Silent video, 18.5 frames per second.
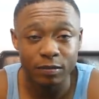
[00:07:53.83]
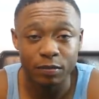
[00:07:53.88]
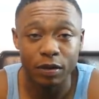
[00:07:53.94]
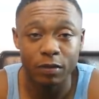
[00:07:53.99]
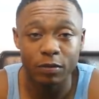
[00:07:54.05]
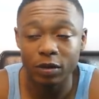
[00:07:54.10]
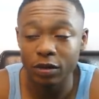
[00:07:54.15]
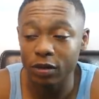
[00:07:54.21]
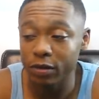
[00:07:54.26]

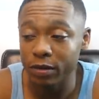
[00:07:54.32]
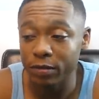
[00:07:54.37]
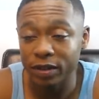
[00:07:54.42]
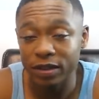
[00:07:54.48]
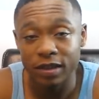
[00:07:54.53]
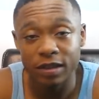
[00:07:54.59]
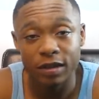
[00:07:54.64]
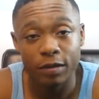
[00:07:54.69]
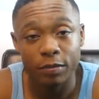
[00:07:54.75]
I want to go eat my
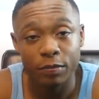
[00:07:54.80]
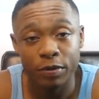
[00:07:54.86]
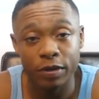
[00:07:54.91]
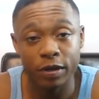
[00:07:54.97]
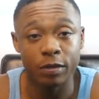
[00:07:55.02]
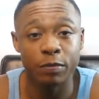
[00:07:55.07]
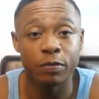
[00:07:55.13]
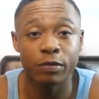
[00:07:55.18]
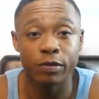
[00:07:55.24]
dinner.
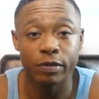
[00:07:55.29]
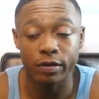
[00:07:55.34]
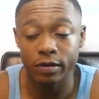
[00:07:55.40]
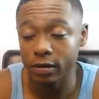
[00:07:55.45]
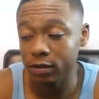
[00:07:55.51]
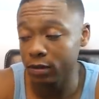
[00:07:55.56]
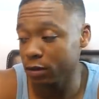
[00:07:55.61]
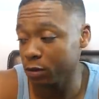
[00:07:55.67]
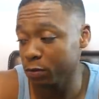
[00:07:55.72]
People,
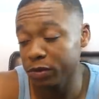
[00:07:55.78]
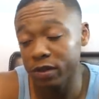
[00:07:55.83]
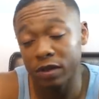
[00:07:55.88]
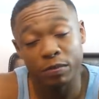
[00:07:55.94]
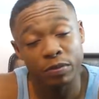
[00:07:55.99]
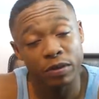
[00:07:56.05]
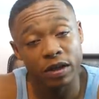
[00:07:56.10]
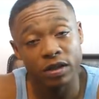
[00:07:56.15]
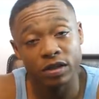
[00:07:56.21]
it's been
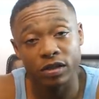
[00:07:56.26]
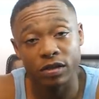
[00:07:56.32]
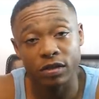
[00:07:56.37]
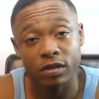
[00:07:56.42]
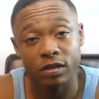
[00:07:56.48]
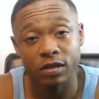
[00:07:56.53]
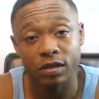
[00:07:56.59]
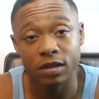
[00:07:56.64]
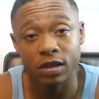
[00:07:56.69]
a
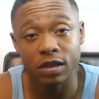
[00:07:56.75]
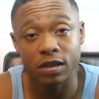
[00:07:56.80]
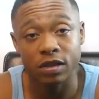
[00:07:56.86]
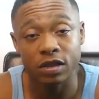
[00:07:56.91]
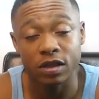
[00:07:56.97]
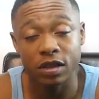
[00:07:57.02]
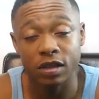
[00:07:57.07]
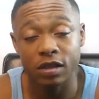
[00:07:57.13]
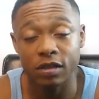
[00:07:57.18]
pleasure.
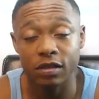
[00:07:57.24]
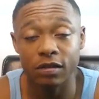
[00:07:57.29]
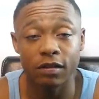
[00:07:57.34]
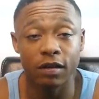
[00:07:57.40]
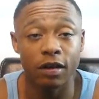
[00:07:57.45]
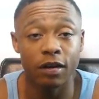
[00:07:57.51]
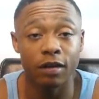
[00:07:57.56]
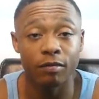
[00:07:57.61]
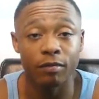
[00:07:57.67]
DG,
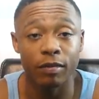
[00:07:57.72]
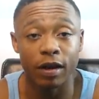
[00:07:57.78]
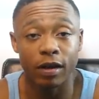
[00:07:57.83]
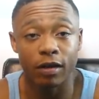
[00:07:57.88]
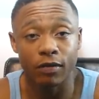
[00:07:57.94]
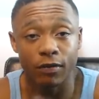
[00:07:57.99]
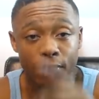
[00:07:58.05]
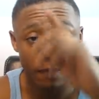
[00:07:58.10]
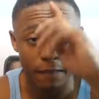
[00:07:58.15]
I'm
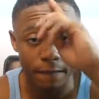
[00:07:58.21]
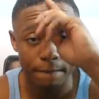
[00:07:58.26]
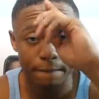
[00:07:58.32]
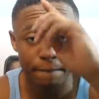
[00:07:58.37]
out.